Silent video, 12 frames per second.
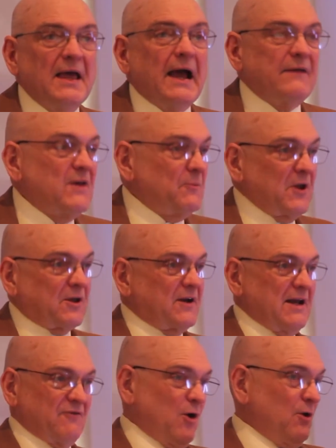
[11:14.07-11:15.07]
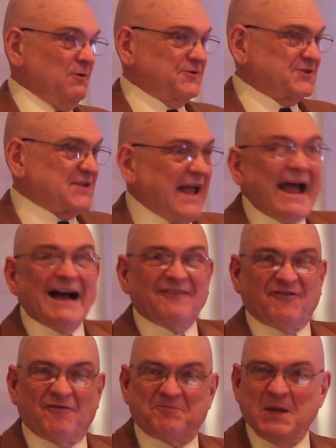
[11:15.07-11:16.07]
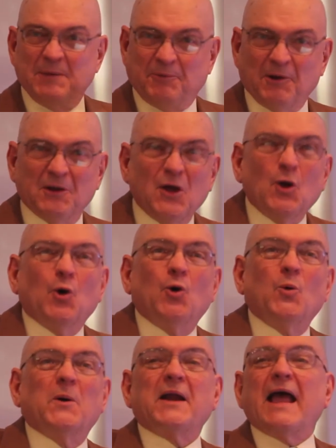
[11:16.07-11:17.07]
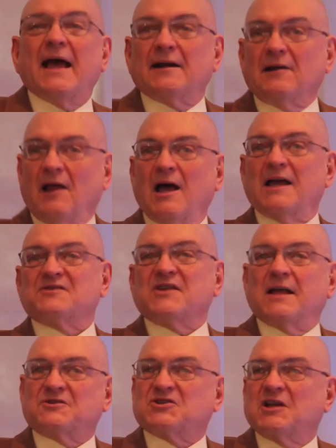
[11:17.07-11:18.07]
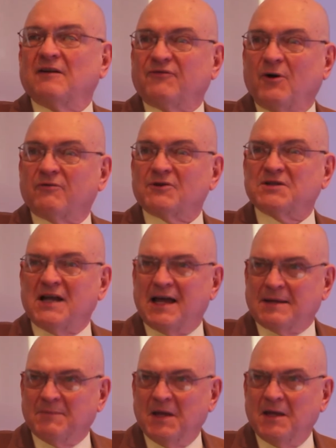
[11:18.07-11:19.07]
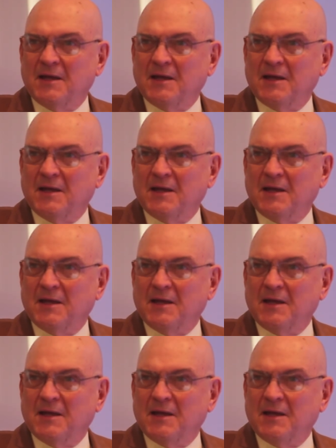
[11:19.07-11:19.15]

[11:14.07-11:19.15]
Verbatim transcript: and then we could have a whole staff of people who would analyze that stuff over time.